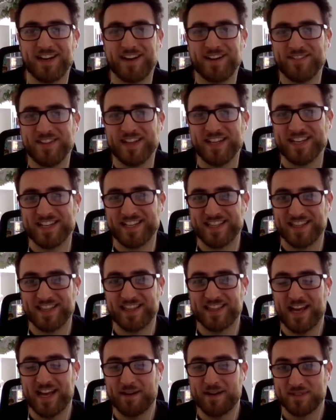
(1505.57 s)
I mean
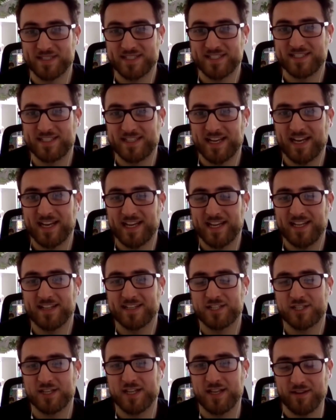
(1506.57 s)
that
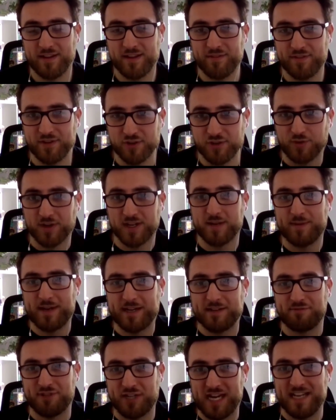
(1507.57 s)
English. If you're talking
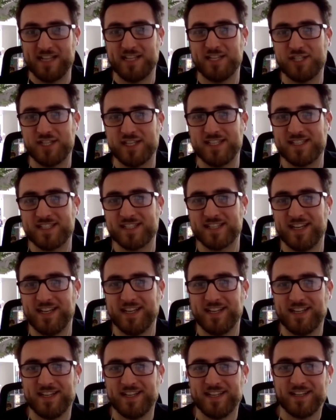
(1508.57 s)
about challenges,
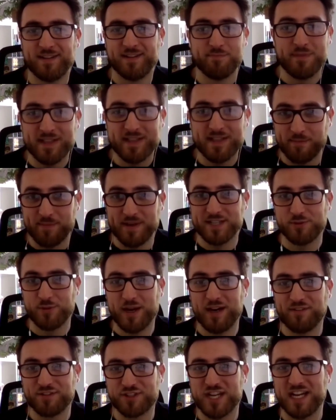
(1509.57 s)
the mental
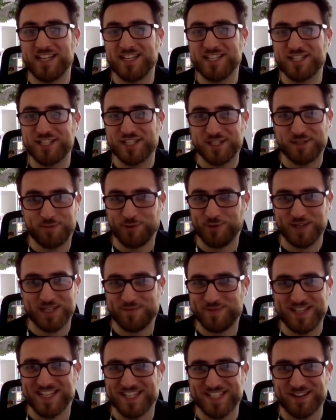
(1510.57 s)
health challenge has always
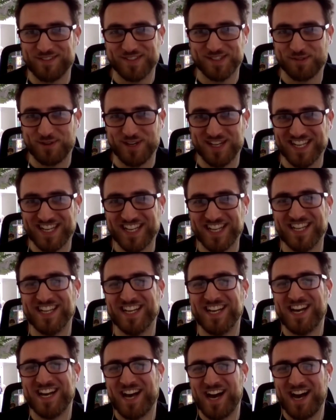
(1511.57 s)
been the toughest one.
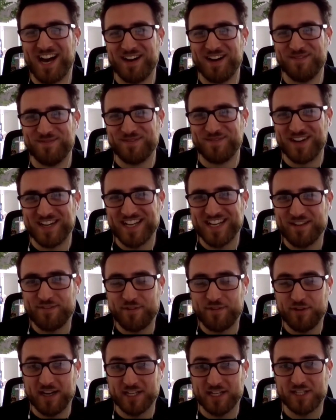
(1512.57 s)
But
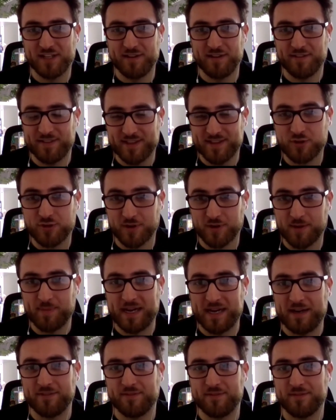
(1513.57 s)
if you actually talk
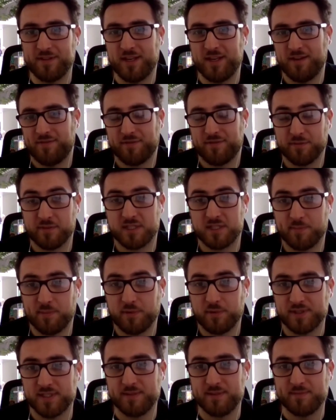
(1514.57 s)
about, from a
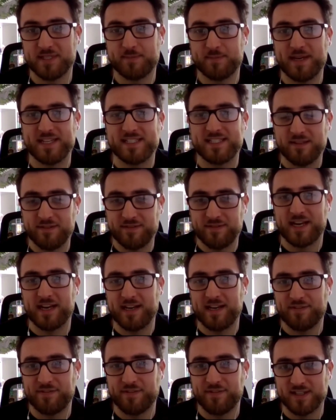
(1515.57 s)
sporting perspective,
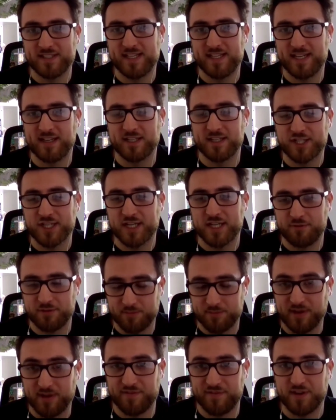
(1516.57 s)
that first English channel was
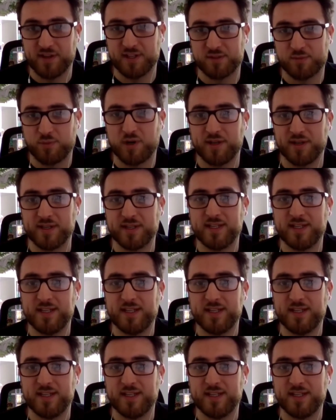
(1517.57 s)
my first one.